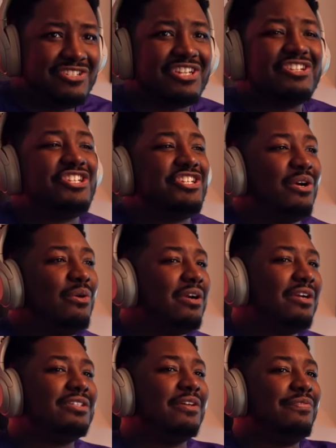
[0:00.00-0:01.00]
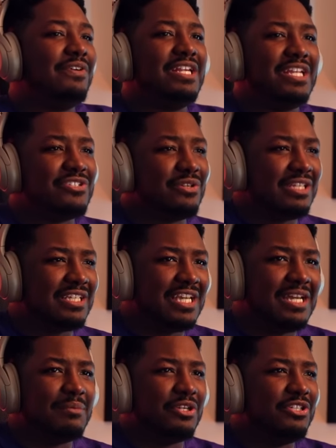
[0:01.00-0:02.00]
just show her the footage on the
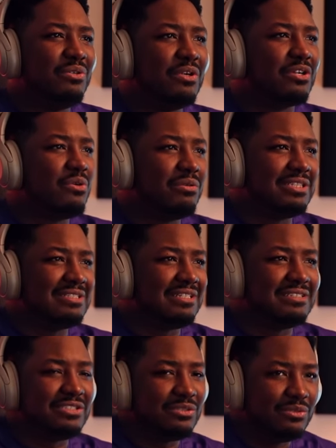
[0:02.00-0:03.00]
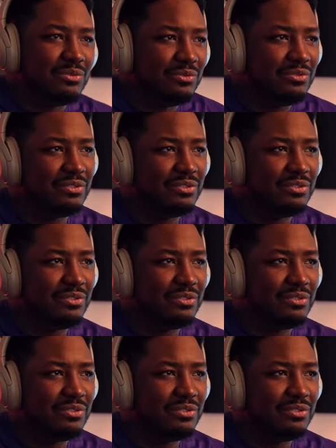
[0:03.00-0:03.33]
camera. You recorded that too.